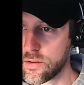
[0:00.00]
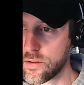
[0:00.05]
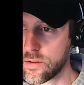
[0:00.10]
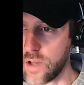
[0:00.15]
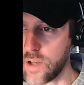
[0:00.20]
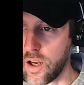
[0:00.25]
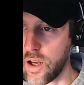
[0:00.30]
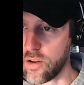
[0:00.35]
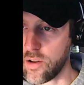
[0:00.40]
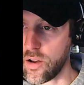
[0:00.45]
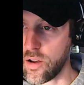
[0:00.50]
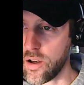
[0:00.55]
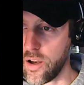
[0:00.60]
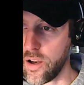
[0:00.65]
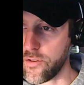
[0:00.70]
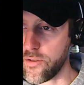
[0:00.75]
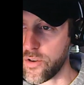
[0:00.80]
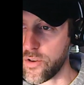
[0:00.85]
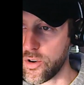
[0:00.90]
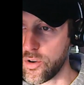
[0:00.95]
How long
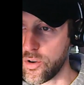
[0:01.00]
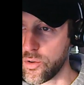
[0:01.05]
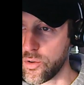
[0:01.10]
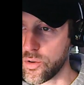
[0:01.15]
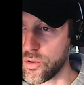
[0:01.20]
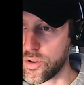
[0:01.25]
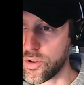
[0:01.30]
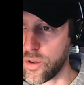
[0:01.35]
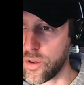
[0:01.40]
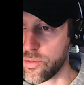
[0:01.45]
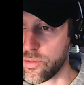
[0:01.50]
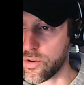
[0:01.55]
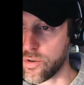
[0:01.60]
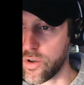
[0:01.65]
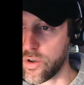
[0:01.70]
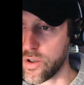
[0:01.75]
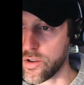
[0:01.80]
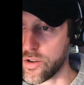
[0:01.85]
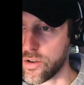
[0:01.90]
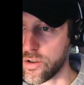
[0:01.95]
after new
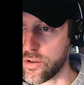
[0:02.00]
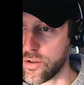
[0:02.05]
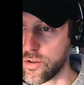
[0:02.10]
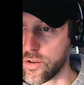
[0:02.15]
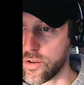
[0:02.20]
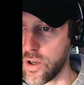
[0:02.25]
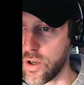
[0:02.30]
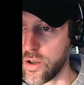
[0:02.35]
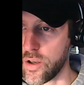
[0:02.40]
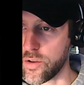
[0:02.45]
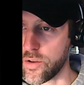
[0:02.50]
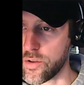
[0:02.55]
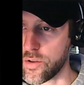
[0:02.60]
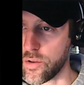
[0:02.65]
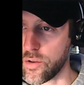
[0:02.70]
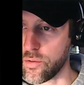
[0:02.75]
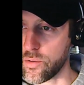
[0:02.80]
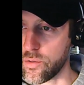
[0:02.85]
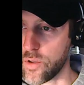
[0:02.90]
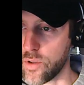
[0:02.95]
substrate should you start using
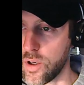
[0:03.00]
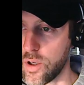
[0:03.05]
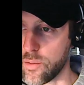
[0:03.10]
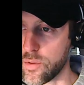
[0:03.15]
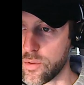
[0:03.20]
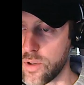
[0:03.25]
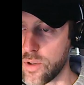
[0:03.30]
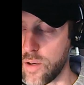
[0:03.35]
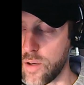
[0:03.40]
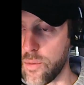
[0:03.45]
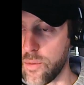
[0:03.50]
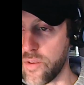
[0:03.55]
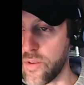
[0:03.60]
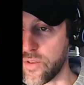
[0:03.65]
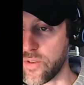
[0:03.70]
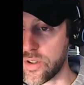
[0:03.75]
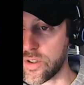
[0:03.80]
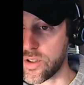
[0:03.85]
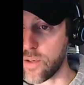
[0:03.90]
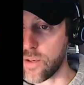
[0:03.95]
root traps? If
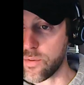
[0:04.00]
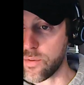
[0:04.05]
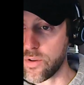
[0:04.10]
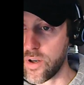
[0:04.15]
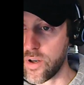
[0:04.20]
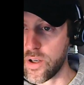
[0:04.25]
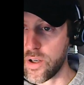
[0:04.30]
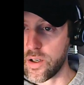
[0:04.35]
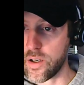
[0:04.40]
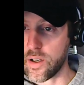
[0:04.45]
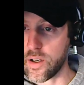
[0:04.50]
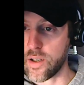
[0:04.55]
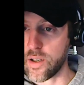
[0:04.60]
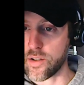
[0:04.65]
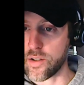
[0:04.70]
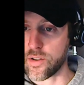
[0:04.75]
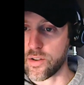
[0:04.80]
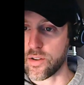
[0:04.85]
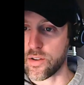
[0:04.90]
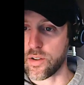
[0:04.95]
the substrate
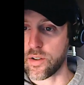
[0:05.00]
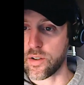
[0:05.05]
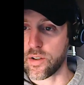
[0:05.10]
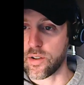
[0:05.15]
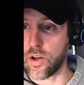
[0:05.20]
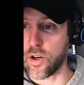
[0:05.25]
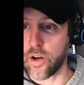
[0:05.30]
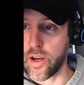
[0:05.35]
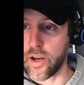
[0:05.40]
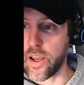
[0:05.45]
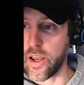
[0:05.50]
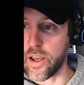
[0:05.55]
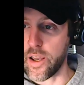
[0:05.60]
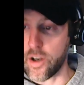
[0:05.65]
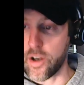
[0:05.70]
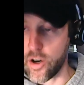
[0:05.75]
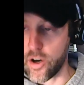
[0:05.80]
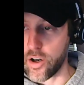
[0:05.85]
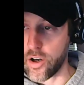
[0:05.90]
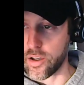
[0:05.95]
is
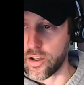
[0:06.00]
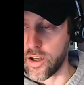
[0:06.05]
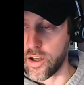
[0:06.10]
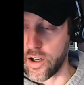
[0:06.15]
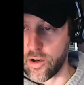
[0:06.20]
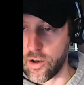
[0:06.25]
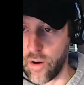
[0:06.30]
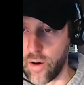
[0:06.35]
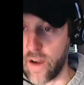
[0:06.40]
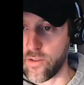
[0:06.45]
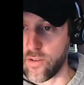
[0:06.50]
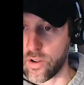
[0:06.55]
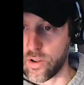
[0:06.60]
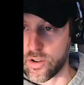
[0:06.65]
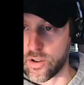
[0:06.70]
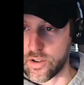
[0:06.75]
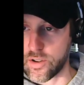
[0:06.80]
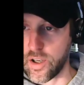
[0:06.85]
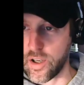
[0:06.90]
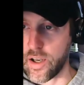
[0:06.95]
inert, like gravel or
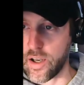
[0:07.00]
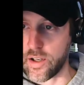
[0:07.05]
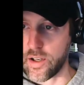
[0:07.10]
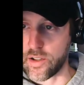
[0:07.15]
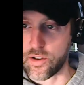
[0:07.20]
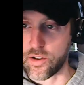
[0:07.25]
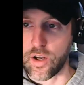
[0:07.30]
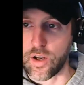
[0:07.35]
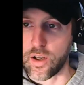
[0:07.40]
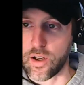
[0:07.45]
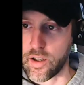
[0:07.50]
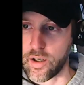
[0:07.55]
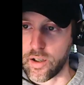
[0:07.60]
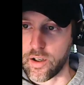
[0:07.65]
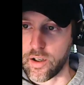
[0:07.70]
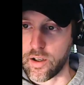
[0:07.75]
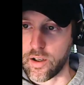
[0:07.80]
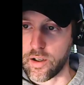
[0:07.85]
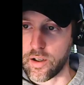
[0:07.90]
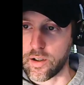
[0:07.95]
sand, it's not like
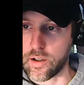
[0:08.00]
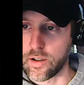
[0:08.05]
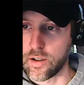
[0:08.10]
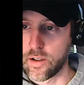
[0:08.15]
an